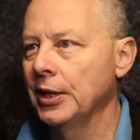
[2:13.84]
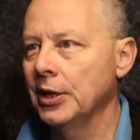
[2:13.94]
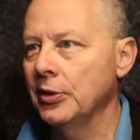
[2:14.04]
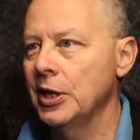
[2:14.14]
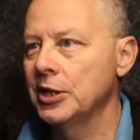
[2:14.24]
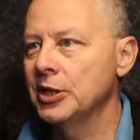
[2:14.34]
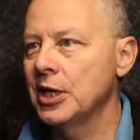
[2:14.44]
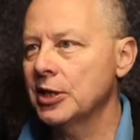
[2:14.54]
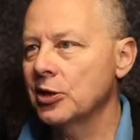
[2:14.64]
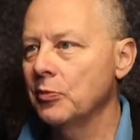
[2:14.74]
Create a
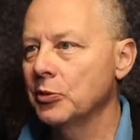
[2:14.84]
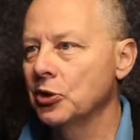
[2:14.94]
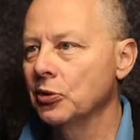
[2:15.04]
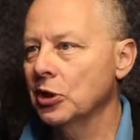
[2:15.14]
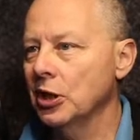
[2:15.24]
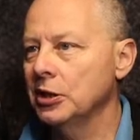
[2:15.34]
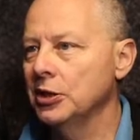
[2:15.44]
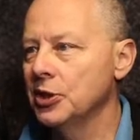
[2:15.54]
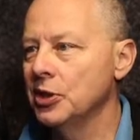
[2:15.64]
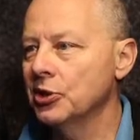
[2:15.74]
desktop shortcut
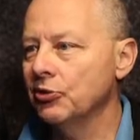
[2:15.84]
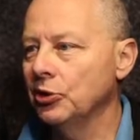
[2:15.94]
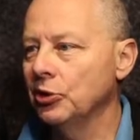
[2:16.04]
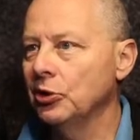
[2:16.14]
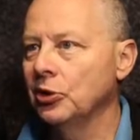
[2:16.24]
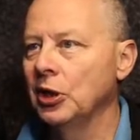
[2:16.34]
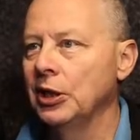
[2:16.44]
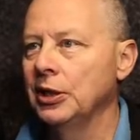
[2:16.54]
is useful.